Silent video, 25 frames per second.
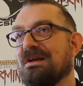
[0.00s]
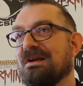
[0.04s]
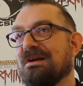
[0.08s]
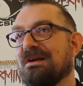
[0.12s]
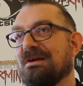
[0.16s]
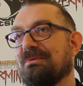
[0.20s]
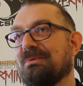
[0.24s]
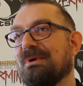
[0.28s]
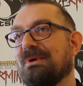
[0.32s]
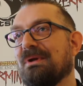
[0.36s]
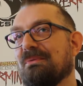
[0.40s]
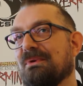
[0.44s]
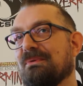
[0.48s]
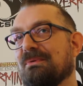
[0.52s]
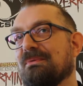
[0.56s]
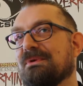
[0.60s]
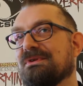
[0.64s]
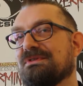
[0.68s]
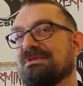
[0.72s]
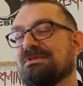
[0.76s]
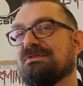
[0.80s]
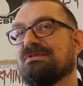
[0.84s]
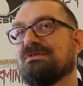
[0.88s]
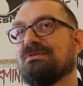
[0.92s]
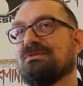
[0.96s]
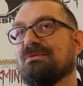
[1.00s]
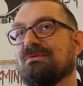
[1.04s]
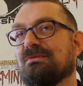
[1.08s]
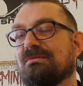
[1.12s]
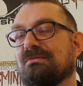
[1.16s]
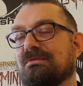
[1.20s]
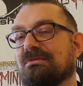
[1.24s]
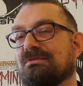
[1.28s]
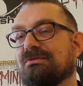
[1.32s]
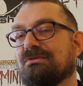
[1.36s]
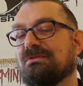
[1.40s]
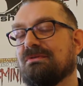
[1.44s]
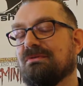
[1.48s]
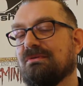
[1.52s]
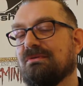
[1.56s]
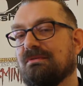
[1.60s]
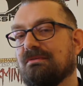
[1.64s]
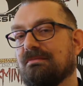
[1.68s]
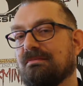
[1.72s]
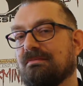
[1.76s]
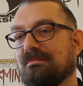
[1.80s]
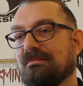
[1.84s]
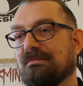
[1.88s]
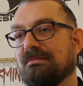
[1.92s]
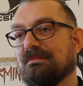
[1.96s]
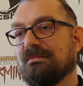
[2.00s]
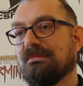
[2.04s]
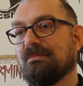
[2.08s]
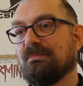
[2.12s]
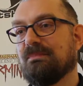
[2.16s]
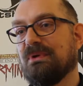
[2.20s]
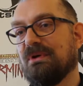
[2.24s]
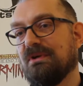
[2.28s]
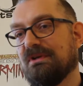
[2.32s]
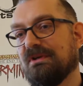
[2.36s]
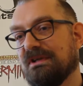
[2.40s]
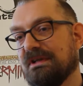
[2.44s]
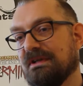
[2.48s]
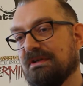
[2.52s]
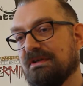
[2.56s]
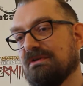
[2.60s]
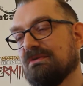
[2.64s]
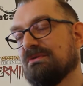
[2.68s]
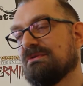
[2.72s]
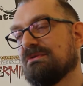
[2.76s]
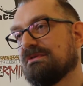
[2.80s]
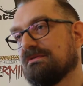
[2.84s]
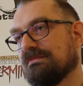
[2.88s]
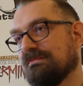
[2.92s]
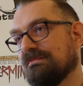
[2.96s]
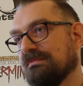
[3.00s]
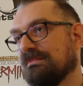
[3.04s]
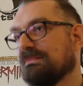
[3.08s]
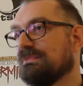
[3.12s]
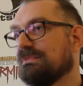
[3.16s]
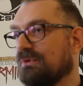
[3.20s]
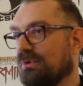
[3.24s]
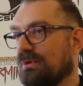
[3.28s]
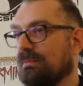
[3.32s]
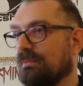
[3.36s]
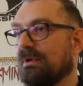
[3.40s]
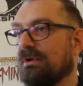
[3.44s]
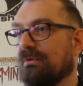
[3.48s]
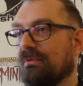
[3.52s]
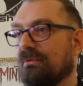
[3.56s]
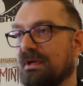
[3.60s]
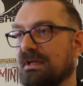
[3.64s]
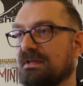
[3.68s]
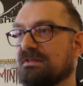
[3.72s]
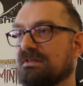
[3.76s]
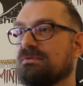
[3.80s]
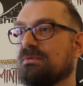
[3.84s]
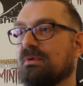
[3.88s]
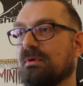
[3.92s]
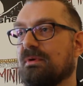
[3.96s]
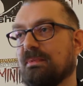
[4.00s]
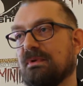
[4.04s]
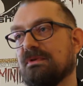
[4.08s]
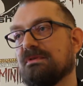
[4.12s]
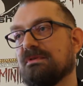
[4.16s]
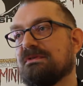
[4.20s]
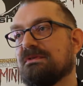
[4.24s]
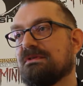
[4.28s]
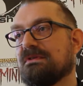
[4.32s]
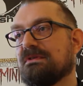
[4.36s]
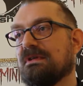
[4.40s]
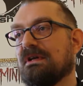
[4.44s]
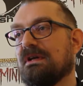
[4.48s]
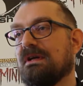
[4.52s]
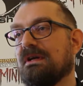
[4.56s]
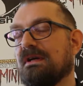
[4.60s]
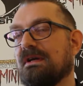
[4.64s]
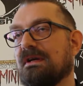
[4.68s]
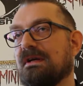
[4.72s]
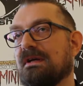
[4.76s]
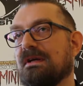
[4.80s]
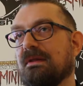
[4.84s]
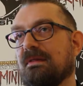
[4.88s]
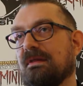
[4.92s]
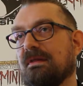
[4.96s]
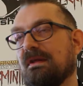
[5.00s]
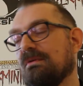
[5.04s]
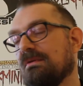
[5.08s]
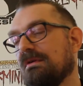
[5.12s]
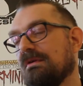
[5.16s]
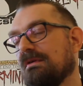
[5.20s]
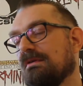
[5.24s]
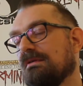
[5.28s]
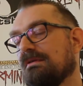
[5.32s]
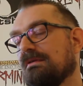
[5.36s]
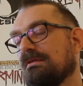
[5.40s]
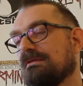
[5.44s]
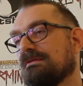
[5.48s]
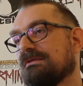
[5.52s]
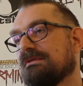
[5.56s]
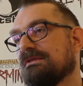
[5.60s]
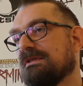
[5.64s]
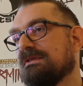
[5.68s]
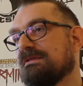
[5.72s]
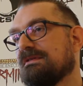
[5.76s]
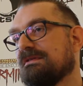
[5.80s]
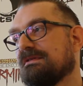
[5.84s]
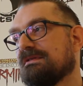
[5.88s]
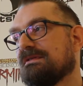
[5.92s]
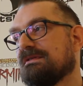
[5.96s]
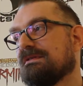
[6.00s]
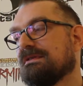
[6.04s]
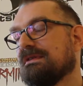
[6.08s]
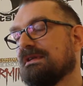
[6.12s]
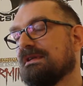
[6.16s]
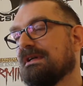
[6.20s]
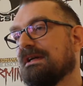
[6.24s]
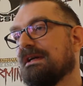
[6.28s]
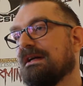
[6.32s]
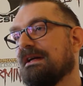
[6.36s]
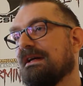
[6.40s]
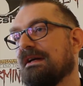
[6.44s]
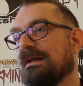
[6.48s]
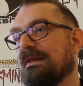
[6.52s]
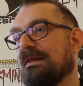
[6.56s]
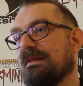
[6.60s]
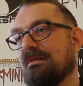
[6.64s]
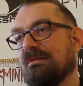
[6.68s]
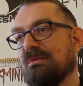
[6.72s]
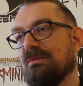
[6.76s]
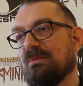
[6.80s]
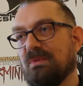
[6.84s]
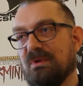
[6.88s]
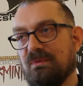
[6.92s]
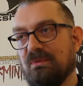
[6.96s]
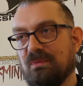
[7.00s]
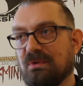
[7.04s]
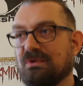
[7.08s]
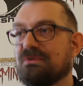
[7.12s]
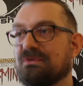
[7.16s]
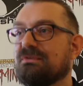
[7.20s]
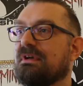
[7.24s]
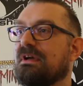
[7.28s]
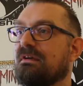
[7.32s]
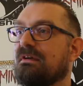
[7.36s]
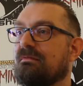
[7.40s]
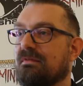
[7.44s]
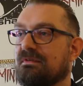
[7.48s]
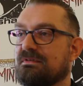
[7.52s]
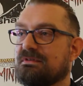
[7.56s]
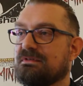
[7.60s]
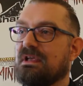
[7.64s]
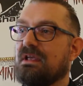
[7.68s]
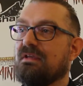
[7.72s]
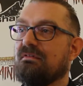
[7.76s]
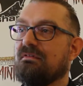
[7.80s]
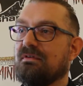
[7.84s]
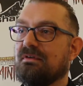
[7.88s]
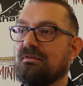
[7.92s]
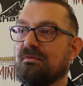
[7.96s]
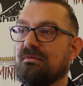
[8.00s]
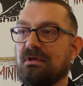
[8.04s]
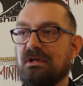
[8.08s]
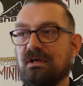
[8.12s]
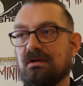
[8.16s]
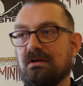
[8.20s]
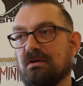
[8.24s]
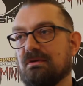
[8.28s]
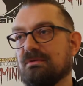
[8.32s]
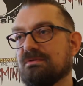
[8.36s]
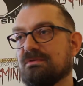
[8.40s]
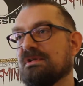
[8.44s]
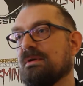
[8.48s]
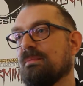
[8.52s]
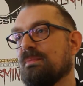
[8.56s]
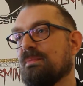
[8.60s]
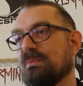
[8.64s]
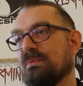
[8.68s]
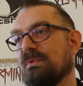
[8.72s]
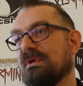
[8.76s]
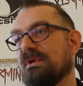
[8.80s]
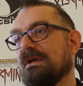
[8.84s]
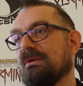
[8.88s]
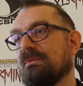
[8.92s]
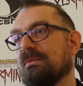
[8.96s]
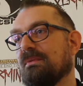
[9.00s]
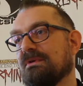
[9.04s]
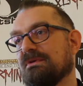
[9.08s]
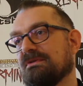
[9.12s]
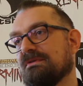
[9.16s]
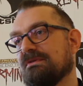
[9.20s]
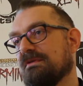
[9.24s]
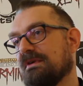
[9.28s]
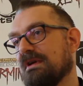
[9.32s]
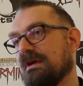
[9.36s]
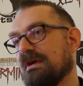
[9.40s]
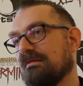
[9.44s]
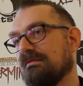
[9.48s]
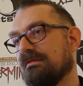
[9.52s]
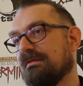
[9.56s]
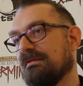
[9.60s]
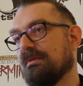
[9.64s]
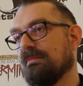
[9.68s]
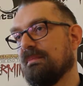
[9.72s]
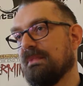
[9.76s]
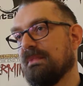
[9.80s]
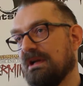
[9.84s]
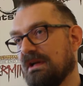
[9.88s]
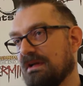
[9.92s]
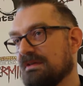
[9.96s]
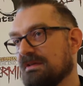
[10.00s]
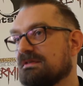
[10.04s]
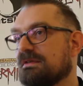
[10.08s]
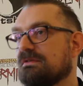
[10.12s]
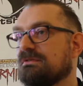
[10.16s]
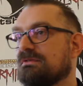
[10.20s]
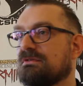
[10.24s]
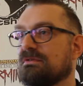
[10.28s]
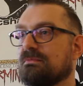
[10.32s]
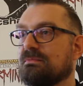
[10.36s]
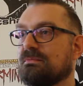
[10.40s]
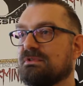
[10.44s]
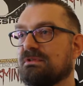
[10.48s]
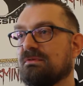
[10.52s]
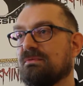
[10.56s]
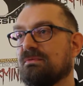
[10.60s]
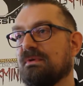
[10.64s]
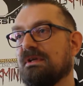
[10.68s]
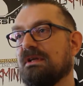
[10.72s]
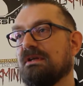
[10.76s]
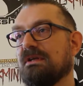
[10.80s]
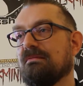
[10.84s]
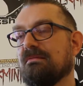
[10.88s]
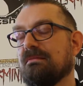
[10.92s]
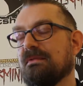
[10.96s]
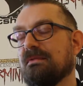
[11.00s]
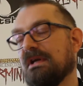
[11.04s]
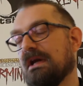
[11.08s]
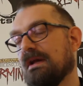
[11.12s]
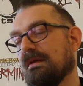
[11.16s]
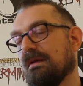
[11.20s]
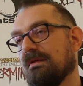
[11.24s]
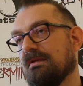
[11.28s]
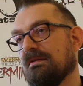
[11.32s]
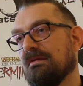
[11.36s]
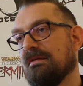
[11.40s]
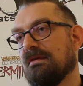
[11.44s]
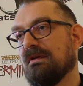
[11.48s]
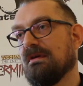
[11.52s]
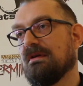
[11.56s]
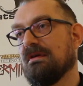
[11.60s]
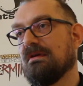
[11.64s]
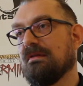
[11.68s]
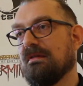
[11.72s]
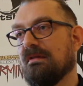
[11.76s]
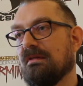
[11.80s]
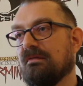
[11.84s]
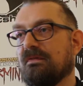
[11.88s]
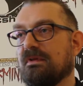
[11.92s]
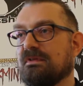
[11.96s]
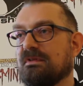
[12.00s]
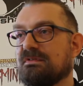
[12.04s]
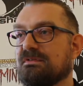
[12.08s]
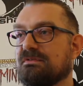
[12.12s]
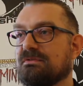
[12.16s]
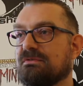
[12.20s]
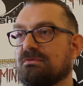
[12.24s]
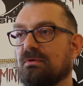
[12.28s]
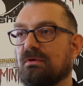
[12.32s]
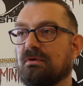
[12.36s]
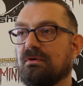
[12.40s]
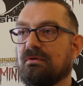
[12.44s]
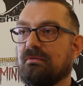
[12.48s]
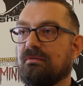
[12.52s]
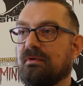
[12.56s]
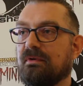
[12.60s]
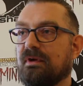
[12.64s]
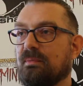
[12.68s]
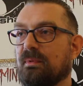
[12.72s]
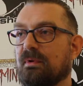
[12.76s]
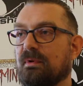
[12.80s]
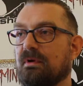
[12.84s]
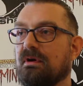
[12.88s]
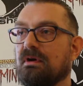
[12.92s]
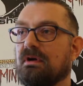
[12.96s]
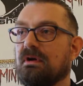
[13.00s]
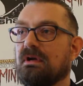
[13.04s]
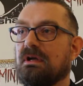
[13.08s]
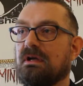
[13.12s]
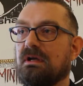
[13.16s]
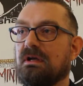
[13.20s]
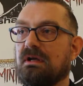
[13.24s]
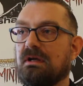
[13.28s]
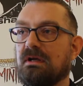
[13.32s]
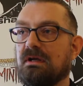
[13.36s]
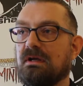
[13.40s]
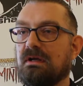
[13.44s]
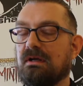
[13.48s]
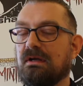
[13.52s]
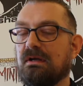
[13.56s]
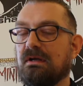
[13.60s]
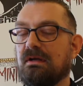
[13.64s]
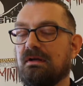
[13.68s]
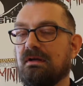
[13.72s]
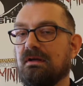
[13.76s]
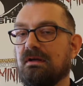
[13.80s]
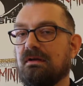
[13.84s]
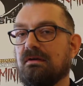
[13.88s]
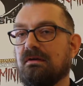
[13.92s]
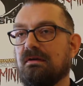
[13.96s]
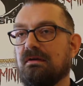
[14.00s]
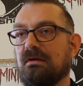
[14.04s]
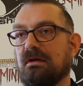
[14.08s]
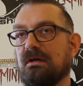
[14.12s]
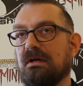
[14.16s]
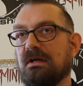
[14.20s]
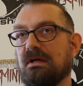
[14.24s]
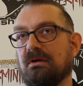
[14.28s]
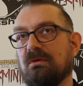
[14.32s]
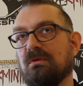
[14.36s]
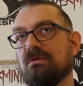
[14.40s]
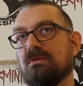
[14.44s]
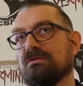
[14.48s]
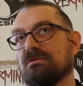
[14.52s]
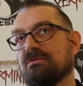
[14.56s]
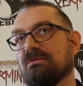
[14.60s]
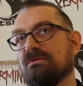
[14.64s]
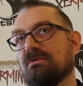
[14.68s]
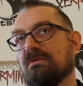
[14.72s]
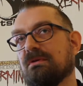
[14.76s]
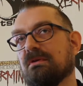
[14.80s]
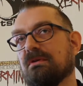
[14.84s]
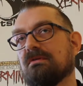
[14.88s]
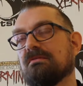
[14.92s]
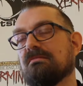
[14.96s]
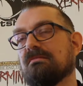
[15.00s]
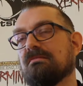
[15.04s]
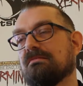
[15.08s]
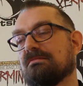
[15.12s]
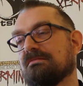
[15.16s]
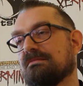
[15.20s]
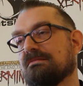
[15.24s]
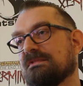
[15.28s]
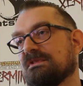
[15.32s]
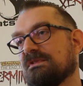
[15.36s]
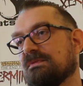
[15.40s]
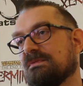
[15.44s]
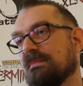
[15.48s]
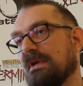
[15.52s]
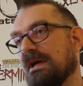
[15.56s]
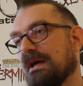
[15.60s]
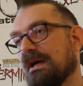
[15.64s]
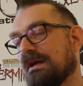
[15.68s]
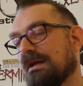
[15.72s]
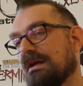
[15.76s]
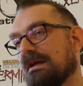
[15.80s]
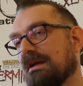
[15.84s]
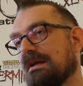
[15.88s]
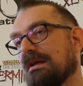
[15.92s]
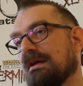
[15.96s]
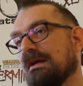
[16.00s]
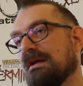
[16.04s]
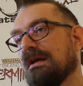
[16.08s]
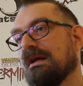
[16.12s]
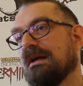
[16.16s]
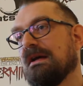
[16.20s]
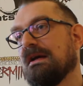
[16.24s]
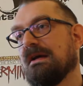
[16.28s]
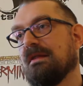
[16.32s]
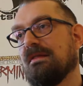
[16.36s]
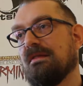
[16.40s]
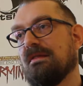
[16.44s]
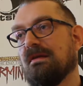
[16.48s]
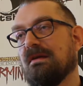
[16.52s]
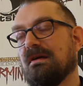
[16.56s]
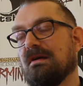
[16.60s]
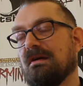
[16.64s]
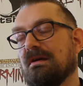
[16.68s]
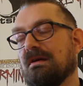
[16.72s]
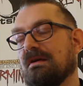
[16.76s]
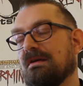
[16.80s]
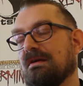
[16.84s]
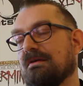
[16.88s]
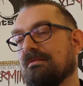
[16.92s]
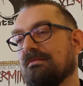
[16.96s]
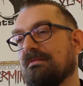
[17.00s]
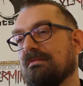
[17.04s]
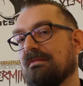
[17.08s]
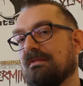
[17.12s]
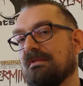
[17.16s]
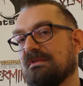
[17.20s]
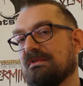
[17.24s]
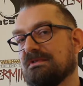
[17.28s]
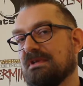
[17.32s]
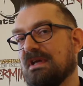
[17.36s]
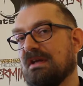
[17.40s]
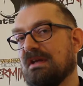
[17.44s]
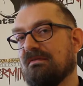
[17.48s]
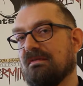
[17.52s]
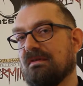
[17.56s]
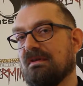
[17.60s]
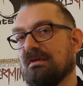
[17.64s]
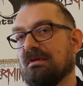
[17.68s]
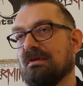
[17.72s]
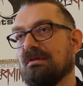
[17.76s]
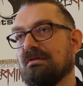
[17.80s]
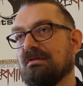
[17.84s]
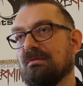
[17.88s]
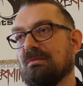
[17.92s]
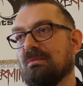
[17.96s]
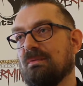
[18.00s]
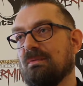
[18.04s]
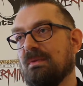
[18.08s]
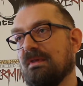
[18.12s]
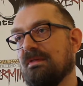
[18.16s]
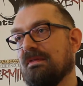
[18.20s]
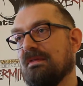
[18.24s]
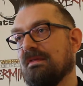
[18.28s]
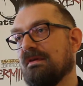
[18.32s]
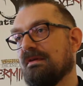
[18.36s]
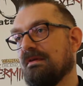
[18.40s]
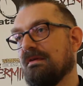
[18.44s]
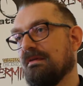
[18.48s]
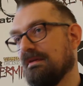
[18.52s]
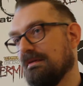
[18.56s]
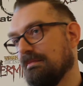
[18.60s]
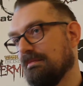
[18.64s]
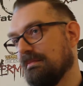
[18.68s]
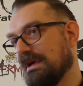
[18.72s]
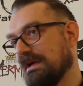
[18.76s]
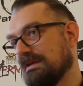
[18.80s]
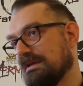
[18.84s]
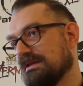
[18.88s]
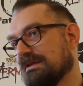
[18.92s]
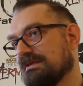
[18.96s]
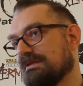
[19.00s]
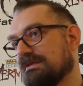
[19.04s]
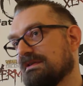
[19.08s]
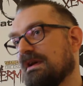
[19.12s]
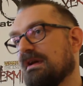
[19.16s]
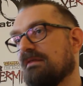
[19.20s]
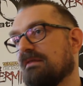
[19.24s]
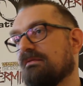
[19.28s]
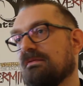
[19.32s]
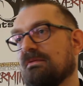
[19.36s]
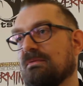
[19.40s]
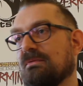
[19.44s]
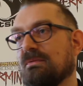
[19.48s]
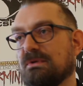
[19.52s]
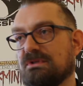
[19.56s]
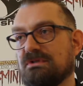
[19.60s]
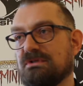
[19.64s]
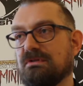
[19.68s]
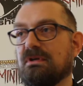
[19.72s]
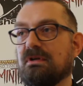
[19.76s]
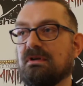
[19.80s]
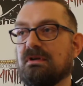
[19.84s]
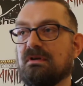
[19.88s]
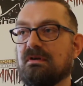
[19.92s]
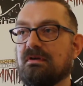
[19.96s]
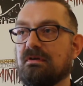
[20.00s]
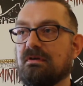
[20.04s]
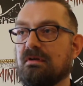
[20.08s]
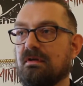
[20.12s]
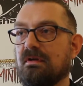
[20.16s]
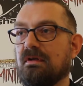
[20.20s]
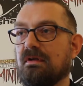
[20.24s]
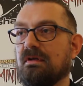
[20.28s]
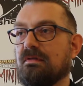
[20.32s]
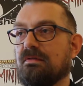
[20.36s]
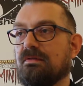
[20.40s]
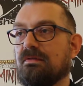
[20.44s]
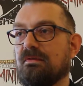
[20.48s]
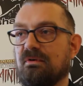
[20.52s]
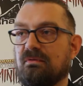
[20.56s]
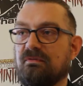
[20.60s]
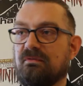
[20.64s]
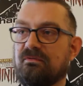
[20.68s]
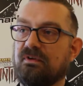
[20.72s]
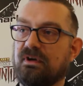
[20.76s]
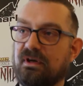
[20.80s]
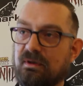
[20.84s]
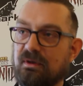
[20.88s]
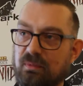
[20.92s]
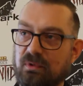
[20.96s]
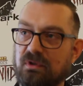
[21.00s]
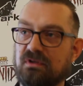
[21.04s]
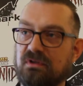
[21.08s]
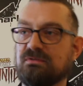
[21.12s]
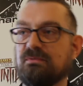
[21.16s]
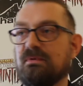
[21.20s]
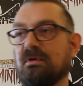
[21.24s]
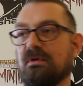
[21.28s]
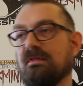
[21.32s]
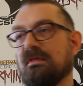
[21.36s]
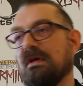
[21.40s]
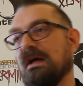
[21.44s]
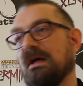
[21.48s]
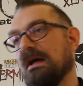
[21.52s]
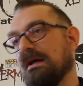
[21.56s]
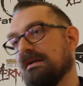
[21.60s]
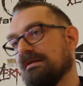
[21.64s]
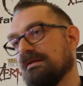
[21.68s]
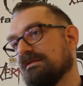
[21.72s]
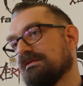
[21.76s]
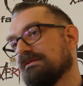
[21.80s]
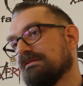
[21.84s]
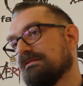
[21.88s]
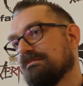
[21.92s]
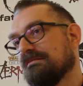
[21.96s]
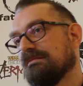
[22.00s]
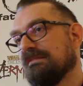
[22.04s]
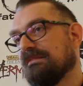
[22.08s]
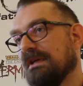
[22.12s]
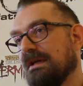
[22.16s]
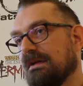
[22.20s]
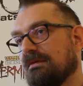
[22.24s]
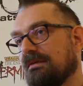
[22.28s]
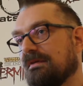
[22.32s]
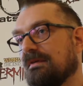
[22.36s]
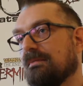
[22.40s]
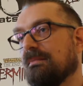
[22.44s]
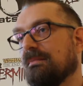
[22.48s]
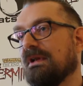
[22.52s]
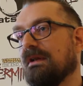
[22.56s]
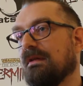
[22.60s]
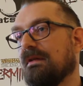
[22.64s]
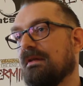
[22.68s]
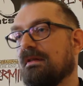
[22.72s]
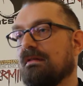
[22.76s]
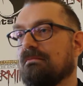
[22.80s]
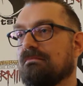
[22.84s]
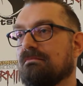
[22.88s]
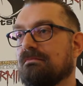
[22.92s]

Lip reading: Well, we wanted to partly use normal ranged weapons, and then since we want to have the Skaven really close up, we wanted to have a melee system, so we added the fencing sword or rapier, and also you can smack the Skaven with the magic staff, which you can throw fireballs with and hit them in